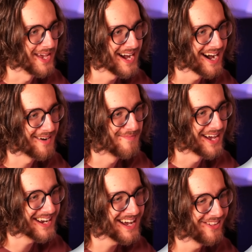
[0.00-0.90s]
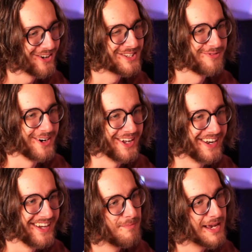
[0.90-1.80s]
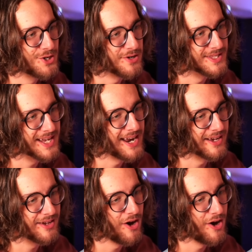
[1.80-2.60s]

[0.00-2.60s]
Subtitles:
Yeah, that kind of looks fun. Make sure it's kind of